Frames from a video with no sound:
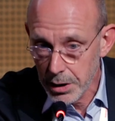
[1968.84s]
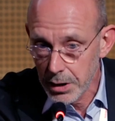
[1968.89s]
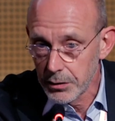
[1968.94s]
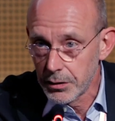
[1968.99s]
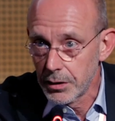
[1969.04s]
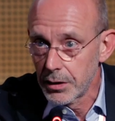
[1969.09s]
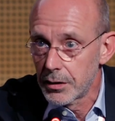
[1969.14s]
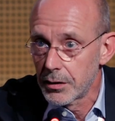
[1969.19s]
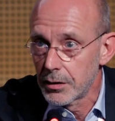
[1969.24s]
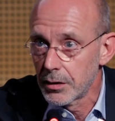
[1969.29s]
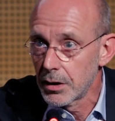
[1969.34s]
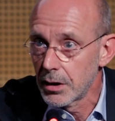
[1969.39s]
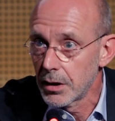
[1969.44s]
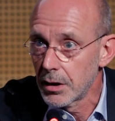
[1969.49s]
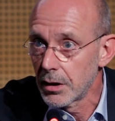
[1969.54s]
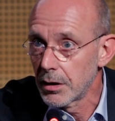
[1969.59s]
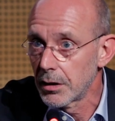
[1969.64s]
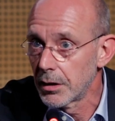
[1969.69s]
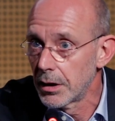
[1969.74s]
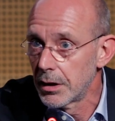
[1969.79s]
about it
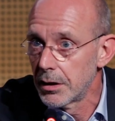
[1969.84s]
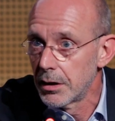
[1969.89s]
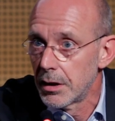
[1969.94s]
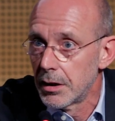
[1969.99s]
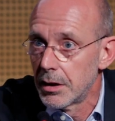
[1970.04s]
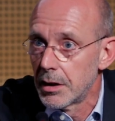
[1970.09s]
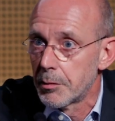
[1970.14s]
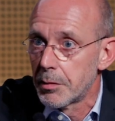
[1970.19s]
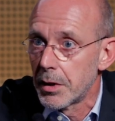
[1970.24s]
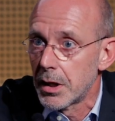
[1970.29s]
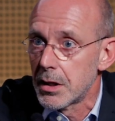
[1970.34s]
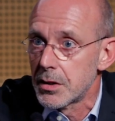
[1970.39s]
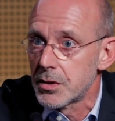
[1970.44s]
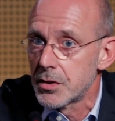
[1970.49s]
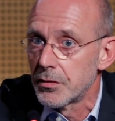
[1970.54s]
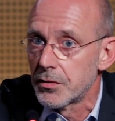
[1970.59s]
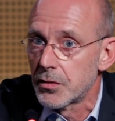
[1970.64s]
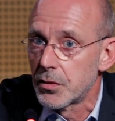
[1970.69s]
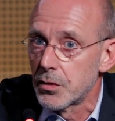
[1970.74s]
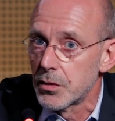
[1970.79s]
in the
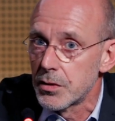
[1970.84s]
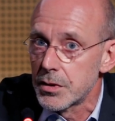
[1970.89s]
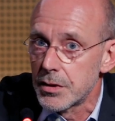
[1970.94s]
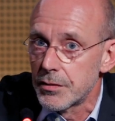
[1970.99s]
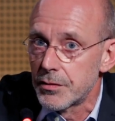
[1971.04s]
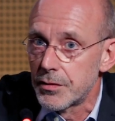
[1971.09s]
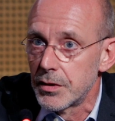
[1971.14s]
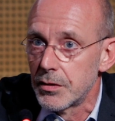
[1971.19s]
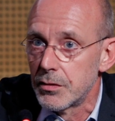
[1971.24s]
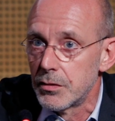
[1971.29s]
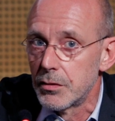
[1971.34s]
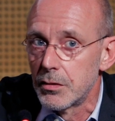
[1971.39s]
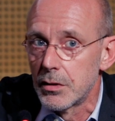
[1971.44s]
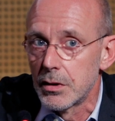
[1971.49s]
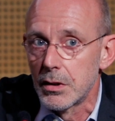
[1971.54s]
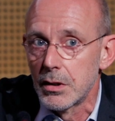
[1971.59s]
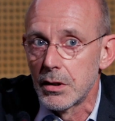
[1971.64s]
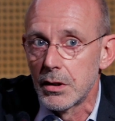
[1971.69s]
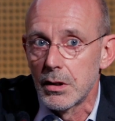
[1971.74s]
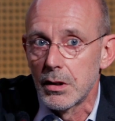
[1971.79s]
past. Of course, if you
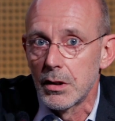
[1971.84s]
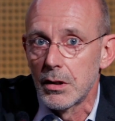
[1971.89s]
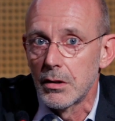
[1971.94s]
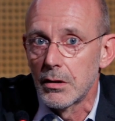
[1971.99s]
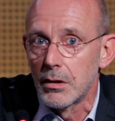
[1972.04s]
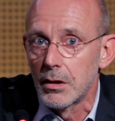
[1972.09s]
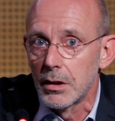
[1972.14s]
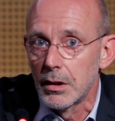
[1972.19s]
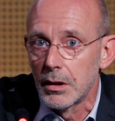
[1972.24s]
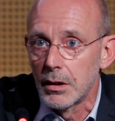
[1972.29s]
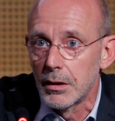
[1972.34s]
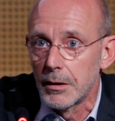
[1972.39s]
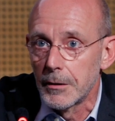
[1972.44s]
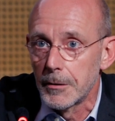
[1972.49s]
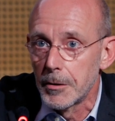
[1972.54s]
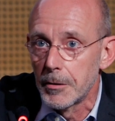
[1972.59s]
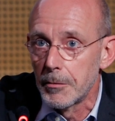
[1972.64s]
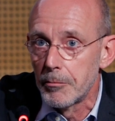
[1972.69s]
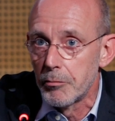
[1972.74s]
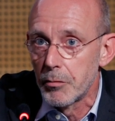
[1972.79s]

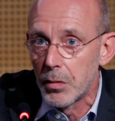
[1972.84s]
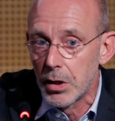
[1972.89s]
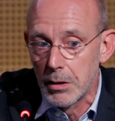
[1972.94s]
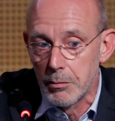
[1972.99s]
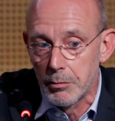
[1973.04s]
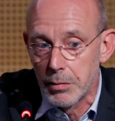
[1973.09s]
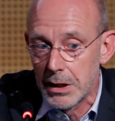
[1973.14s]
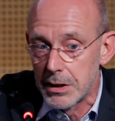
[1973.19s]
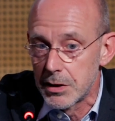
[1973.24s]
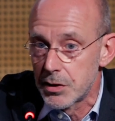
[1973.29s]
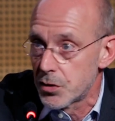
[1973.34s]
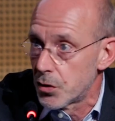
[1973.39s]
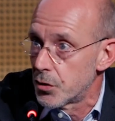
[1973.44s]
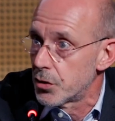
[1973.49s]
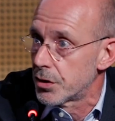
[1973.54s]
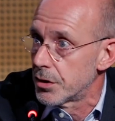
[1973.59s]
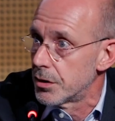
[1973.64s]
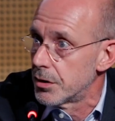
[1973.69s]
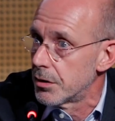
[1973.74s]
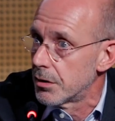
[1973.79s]
implant
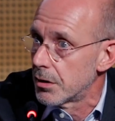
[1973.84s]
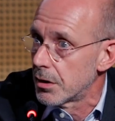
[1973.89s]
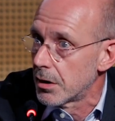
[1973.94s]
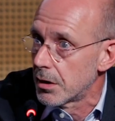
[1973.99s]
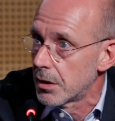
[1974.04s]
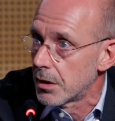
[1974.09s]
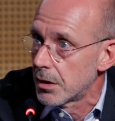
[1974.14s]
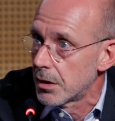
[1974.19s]
certain